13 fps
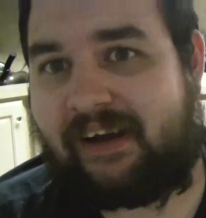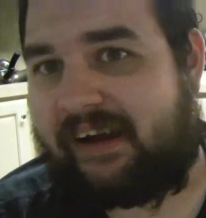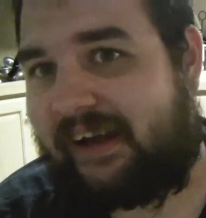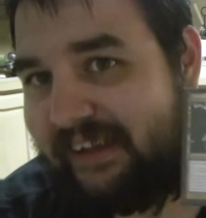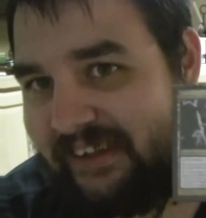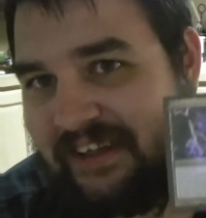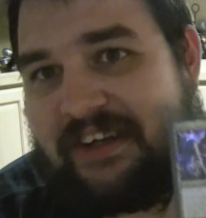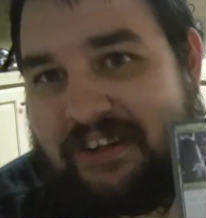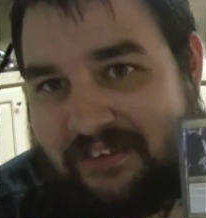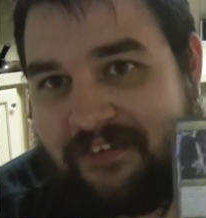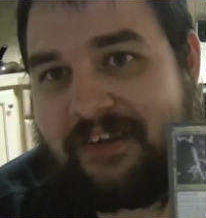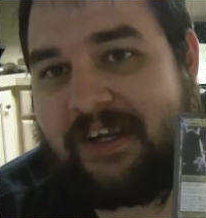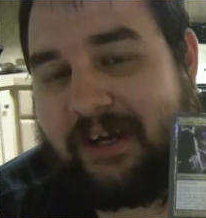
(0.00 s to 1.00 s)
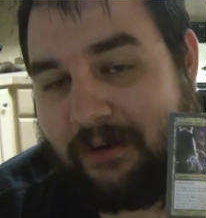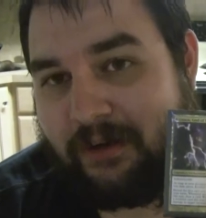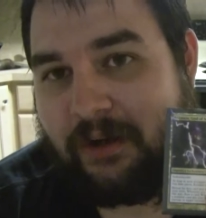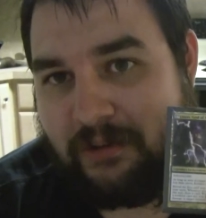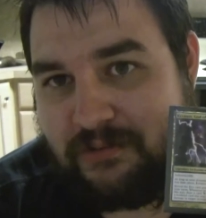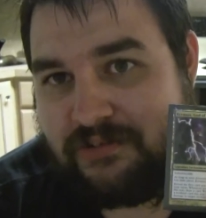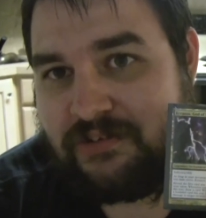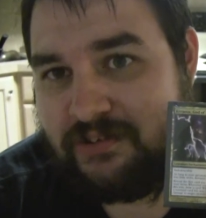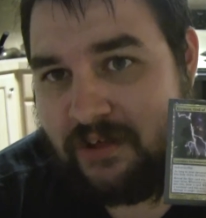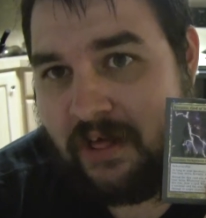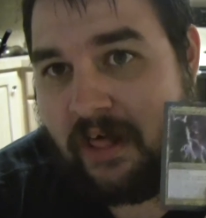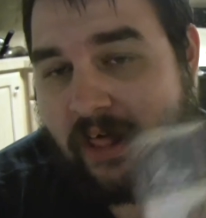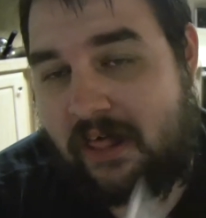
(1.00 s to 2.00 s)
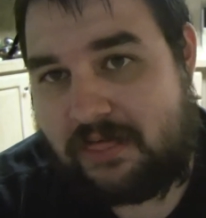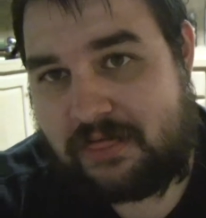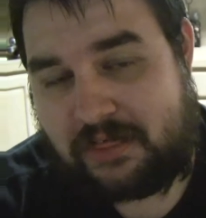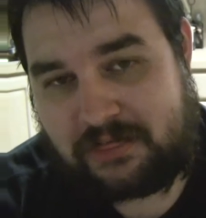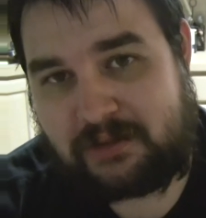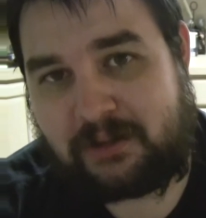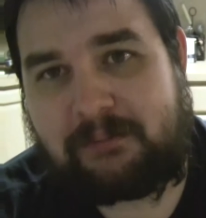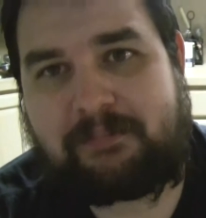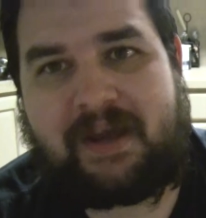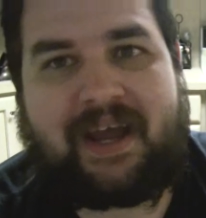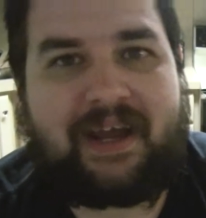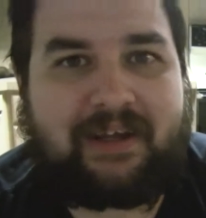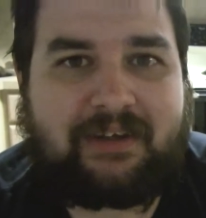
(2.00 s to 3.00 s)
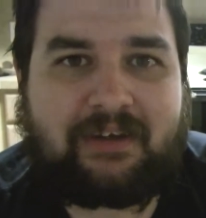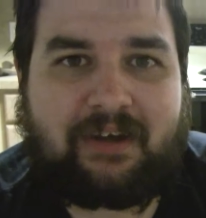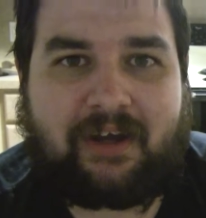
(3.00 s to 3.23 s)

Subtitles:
I get another Keranos. The third pack